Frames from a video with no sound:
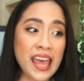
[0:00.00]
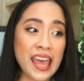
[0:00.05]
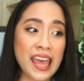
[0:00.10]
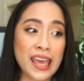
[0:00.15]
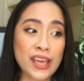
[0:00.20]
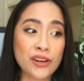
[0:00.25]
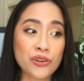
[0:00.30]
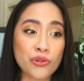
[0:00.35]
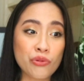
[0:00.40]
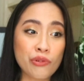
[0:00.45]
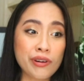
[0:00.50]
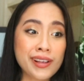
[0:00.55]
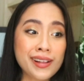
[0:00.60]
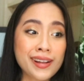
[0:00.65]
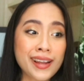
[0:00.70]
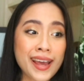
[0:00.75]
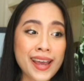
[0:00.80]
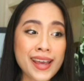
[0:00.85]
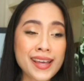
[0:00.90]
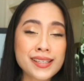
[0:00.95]
and you
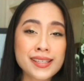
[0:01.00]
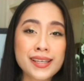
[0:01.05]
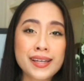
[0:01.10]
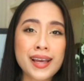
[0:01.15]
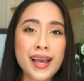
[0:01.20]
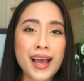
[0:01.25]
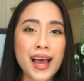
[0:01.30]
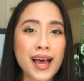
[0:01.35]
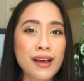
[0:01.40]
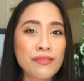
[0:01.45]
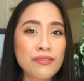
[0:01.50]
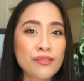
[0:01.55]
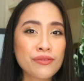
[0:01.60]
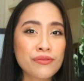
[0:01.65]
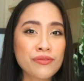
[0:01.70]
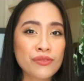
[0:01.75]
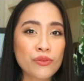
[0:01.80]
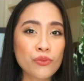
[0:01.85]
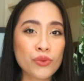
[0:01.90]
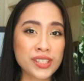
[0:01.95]
realize that half
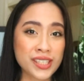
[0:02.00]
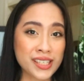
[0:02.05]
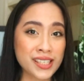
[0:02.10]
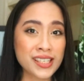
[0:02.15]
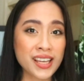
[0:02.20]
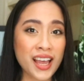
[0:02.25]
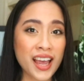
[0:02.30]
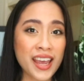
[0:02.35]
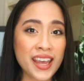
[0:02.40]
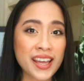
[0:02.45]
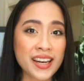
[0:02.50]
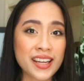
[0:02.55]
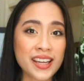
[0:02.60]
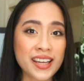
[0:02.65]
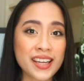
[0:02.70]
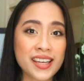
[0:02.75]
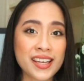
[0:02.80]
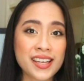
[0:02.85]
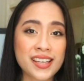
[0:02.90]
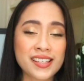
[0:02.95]
of what's inside
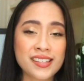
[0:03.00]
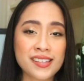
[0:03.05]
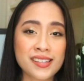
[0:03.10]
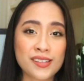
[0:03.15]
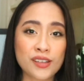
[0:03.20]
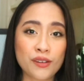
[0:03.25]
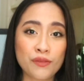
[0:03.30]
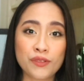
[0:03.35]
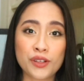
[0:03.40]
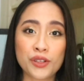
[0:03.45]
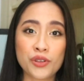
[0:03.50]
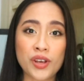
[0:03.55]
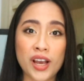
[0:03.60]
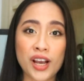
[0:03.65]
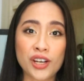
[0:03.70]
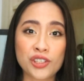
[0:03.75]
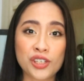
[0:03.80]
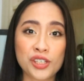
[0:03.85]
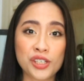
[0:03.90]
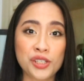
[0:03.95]
is stuff that you
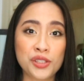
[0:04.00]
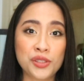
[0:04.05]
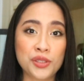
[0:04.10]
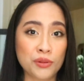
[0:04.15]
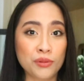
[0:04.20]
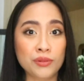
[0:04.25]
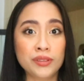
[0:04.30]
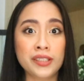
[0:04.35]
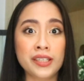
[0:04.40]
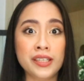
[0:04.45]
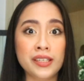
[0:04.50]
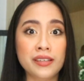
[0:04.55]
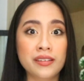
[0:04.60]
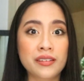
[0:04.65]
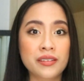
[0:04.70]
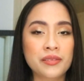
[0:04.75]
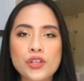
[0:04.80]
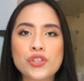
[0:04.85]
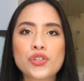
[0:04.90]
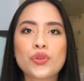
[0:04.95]
actually don't need.
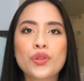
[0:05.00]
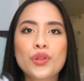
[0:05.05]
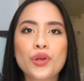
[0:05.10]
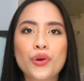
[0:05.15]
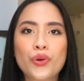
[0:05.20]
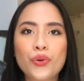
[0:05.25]
So the